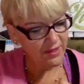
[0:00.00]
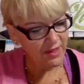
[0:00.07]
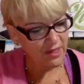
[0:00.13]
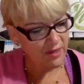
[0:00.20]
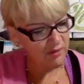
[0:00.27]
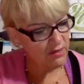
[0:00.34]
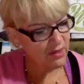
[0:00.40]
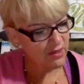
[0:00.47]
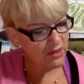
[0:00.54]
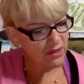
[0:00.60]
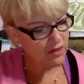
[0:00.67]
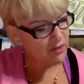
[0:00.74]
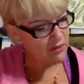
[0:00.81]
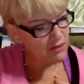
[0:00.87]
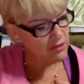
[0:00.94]
and I'm not going to
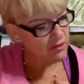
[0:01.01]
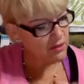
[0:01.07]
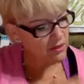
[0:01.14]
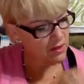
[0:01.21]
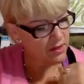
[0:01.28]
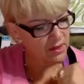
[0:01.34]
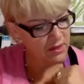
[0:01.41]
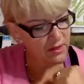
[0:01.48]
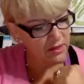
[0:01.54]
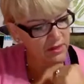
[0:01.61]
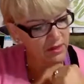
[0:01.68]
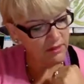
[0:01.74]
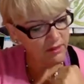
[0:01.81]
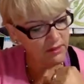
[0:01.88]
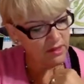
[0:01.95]
go into a lot of
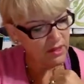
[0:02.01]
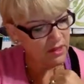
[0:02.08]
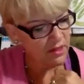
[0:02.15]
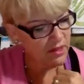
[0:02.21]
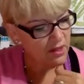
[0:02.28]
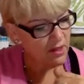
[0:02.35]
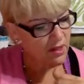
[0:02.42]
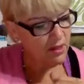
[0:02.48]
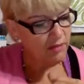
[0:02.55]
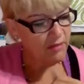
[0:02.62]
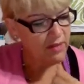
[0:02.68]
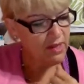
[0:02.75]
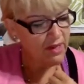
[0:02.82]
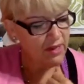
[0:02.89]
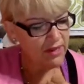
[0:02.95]
detail about that,
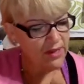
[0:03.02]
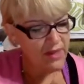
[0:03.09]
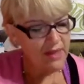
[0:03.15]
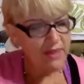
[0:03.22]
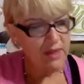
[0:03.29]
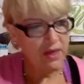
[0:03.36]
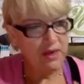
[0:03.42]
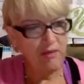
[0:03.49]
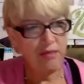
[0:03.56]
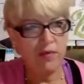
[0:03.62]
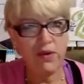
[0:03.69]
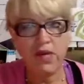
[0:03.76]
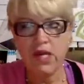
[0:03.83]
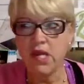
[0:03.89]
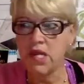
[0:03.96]
but I think that if
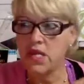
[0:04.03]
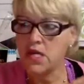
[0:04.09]
we